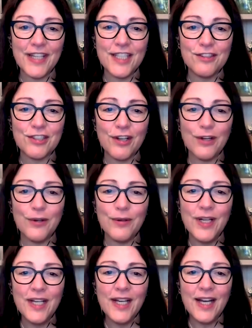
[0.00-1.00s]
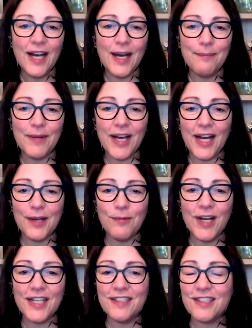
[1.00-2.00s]
And so um, I
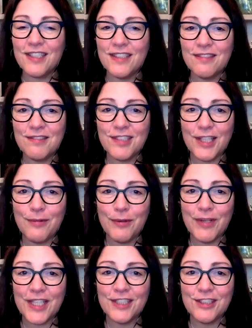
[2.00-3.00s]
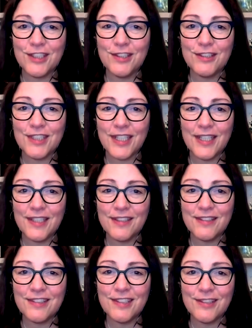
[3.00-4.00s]
wanted to see what we could do
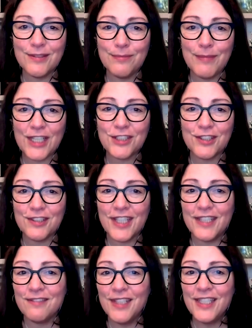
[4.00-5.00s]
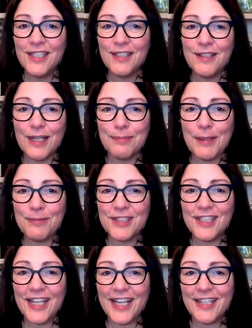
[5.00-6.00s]
to, to make sure that young people
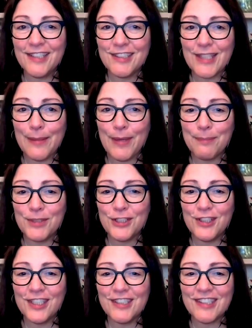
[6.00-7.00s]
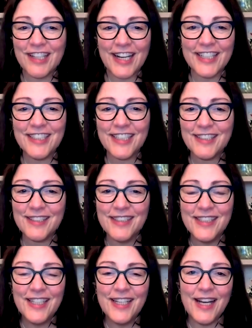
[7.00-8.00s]
today had the same opportunities that I did.
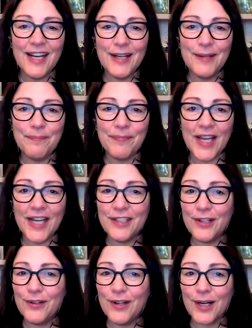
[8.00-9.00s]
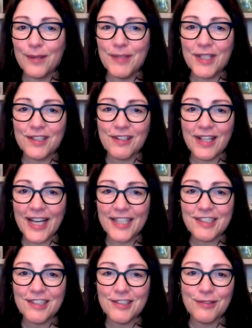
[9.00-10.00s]
Um, I know our middle
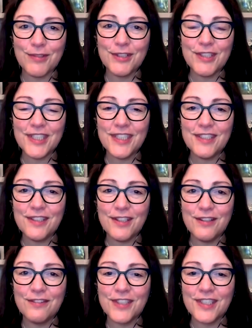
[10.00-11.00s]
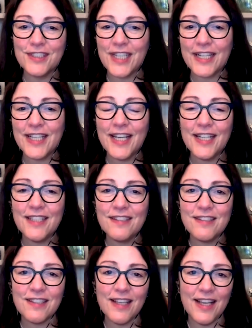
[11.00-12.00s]
class has eroded over
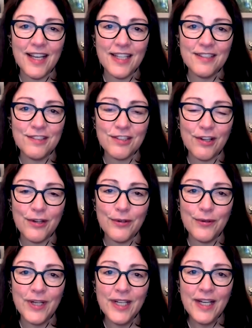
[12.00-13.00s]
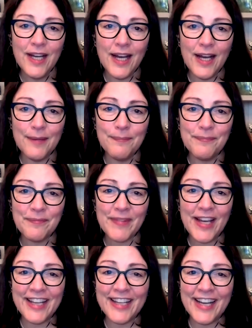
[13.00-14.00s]
decades. And so um,
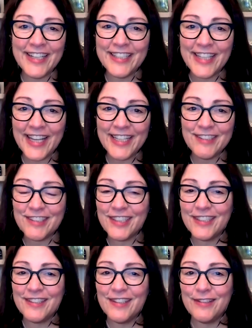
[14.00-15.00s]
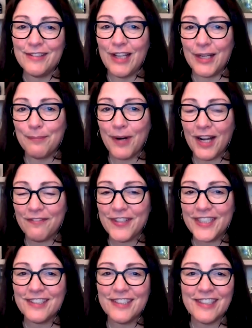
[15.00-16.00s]
I got engaged in
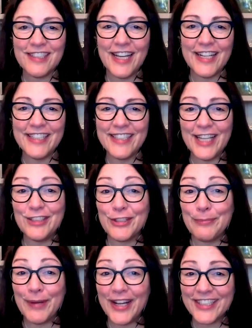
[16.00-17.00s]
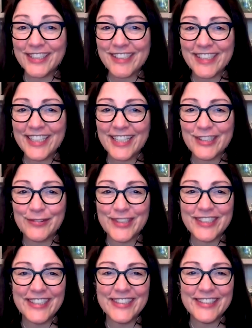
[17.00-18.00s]
nonprofit, got engaged in policy as a
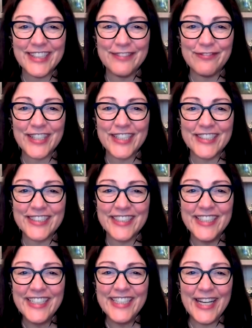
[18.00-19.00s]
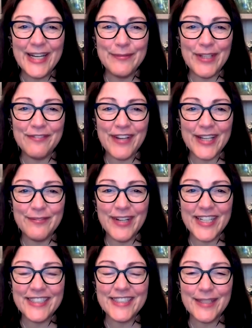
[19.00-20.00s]
result, and figured um, if I
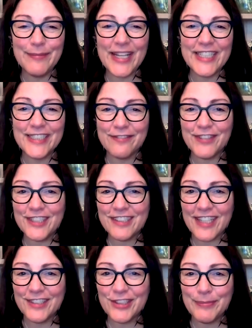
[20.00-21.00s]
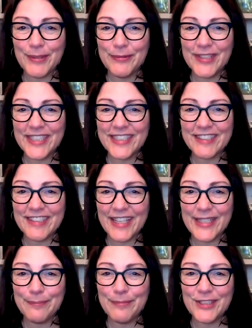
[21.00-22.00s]
wanted to make a difference, I should be willing to
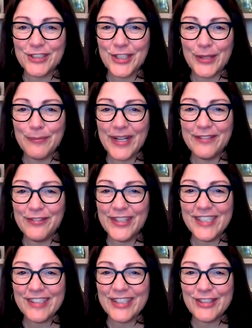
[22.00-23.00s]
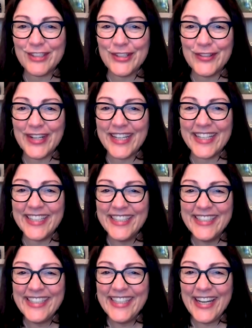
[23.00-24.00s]
stand up and share my voice. And so I
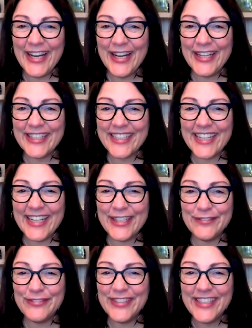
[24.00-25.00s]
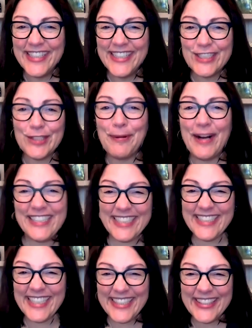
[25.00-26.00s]
uh, kind of
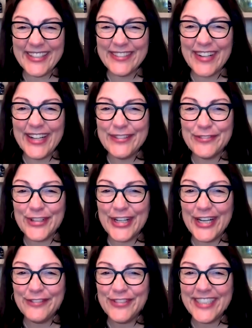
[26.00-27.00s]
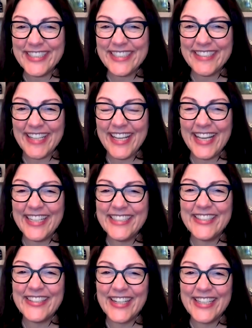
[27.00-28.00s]
surprisingly ran for office, and
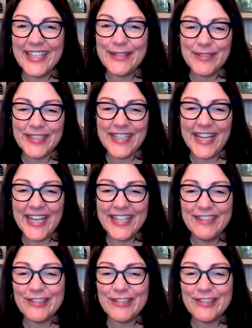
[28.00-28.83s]
here I am today.